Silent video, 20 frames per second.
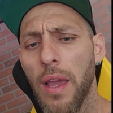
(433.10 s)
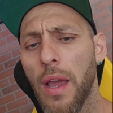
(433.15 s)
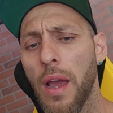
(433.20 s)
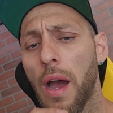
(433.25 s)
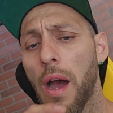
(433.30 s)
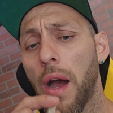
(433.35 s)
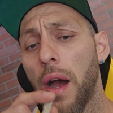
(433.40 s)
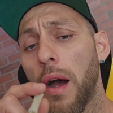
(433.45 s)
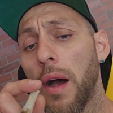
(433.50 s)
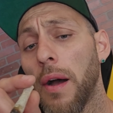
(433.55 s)

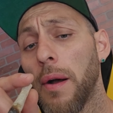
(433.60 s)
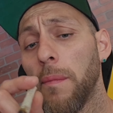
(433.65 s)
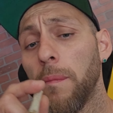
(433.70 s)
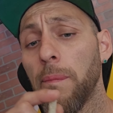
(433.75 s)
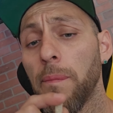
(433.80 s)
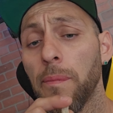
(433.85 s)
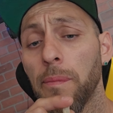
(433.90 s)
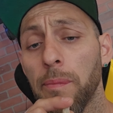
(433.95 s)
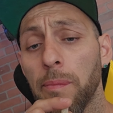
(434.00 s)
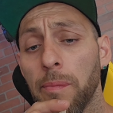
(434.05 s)

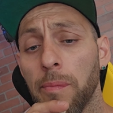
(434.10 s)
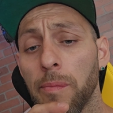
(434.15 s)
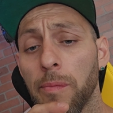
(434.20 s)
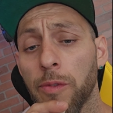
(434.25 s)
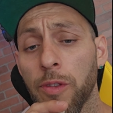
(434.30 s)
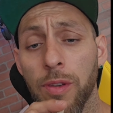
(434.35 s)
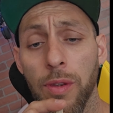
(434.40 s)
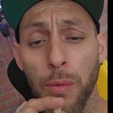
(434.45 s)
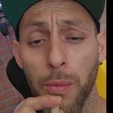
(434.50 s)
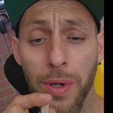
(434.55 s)
So
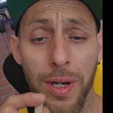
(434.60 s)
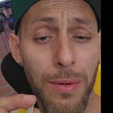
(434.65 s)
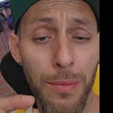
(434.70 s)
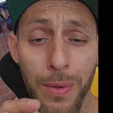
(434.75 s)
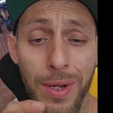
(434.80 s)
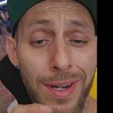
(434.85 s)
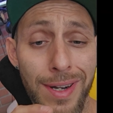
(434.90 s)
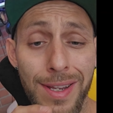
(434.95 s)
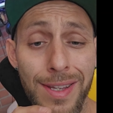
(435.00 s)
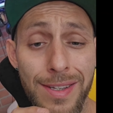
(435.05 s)
what
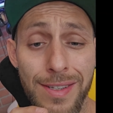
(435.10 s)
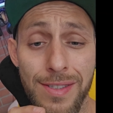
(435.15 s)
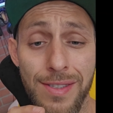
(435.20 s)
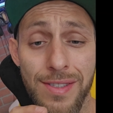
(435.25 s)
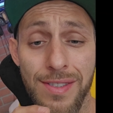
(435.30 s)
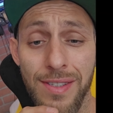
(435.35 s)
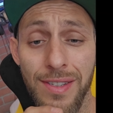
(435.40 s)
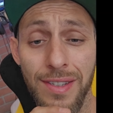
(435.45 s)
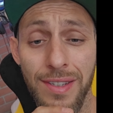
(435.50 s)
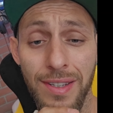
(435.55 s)
it
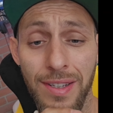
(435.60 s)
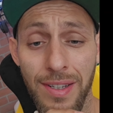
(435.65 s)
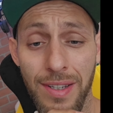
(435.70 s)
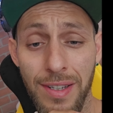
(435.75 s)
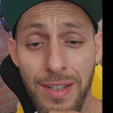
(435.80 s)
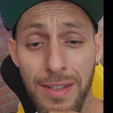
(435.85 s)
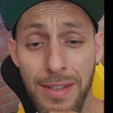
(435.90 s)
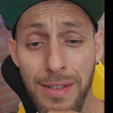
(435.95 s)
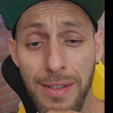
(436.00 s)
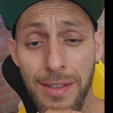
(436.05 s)
is,
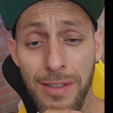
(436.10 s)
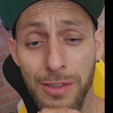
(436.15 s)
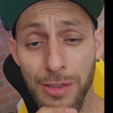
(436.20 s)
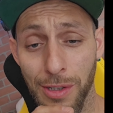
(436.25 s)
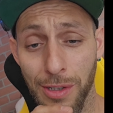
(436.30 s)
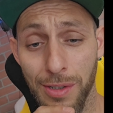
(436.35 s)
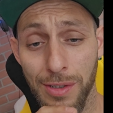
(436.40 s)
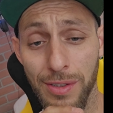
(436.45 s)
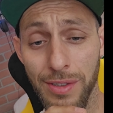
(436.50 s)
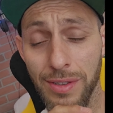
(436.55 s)

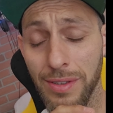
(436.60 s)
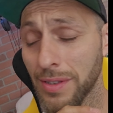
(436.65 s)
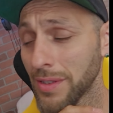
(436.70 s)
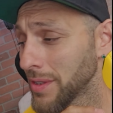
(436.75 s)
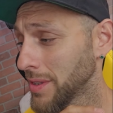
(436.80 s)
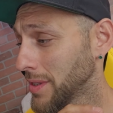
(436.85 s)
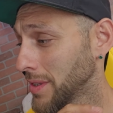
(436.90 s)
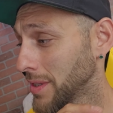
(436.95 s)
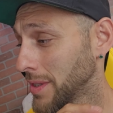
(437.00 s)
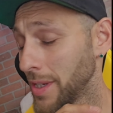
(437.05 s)
sirs
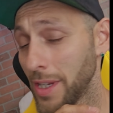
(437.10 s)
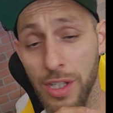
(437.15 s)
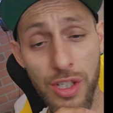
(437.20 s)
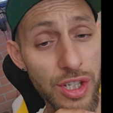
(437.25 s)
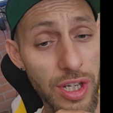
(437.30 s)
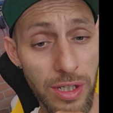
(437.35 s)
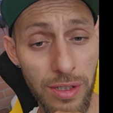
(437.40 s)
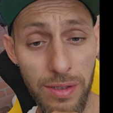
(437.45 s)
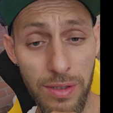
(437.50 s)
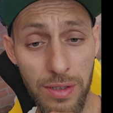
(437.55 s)
and
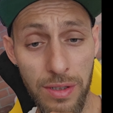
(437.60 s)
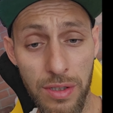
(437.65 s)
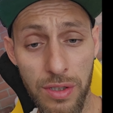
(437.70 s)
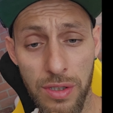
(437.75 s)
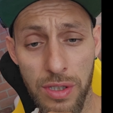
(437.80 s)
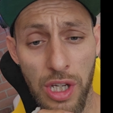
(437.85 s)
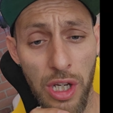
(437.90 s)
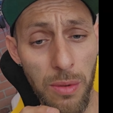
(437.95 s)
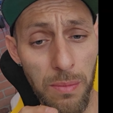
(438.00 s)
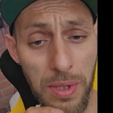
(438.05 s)

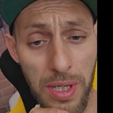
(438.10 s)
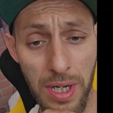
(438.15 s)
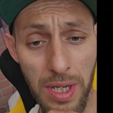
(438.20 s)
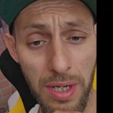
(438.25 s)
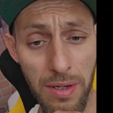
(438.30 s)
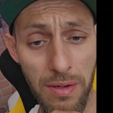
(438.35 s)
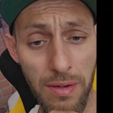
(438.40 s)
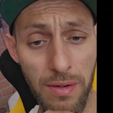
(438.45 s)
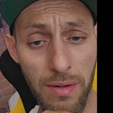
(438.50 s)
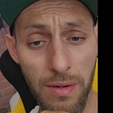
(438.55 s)
gentlemen
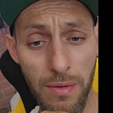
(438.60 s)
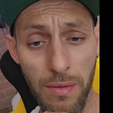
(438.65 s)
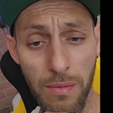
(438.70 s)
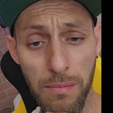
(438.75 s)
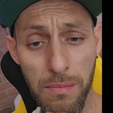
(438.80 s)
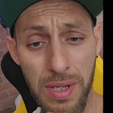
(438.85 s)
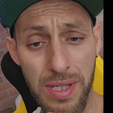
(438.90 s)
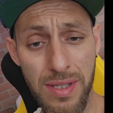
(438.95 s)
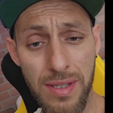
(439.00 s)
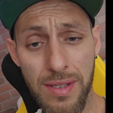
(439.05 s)
and
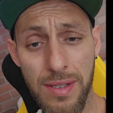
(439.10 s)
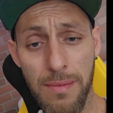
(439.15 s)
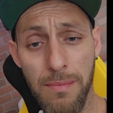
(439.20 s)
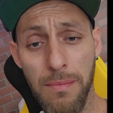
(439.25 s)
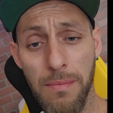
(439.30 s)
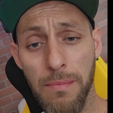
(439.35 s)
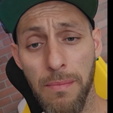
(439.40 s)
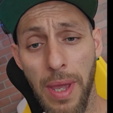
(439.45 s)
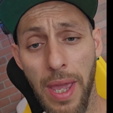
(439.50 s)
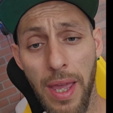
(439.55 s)
misses
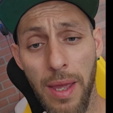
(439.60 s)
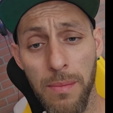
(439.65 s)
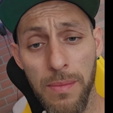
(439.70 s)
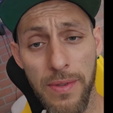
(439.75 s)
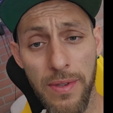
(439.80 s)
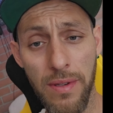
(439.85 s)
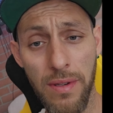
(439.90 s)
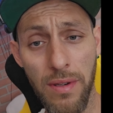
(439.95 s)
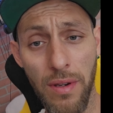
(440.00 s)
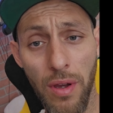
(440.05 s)
and ma'ams
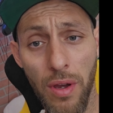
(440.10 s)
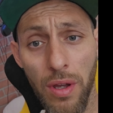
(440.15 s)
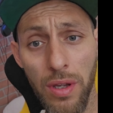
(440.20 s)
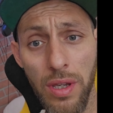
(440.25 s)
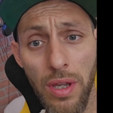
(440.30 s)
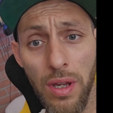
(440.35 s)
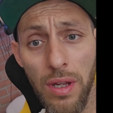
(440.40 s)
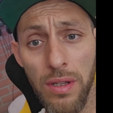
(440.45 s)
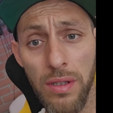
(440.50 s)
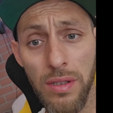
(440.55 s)
and all
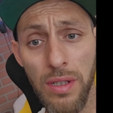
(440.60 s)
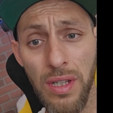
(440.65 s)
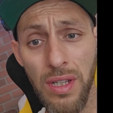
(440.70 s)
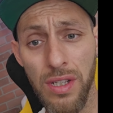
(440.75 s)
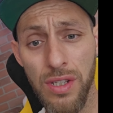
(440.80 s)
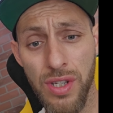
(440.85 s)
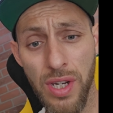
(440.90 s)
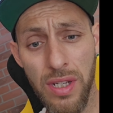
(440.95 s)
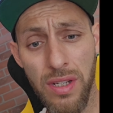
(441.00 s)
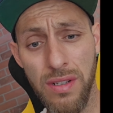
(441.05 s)
y'all
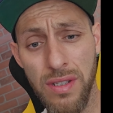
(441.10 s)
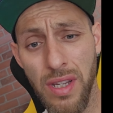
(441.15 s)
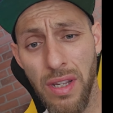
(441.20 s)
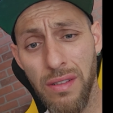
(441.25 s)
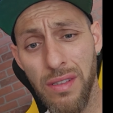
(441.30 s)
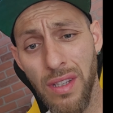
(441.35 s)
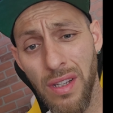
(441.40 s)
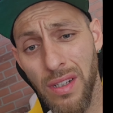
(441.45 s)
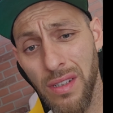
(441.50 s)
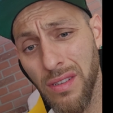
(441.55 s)
genders
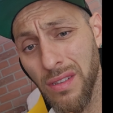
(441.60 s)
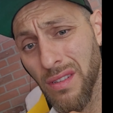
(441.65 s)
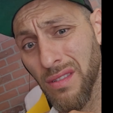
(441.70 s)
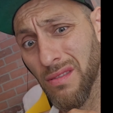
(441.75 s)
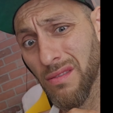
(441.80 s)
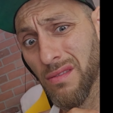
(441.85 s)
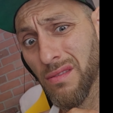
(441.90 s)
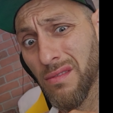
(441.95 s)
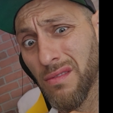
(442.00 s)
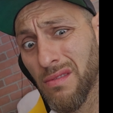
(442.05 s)
out there,
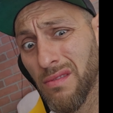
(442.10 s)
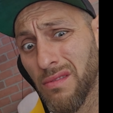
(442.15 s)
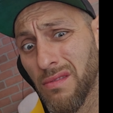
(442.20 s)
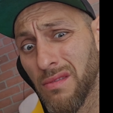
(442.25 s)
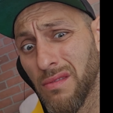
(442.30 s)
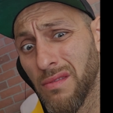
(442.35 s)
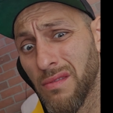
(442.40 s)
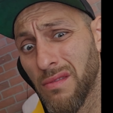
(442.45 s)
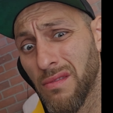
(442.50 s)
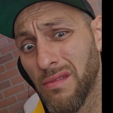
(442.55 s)

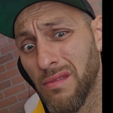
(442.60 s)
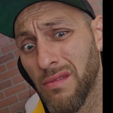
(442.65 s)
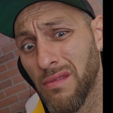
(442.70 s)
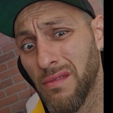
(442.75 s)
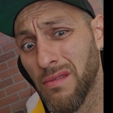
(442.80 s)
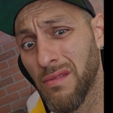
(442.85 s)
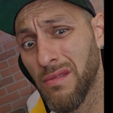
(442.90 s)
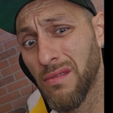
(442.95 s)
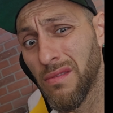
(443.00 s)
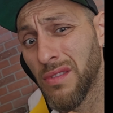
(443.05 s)

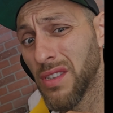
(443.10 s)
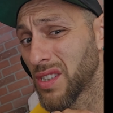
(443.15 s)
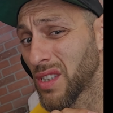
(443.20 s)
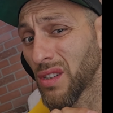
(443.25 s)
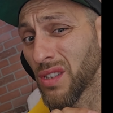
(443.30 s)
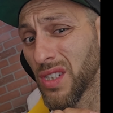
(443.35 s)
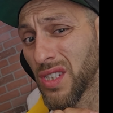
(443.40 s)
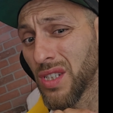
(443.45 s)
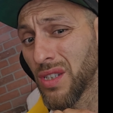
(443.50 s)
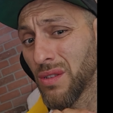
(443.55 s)
there's
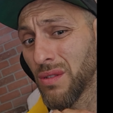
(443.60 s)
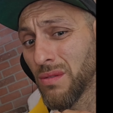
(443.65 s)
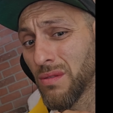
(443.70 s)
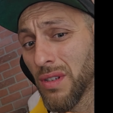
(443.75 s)
only two.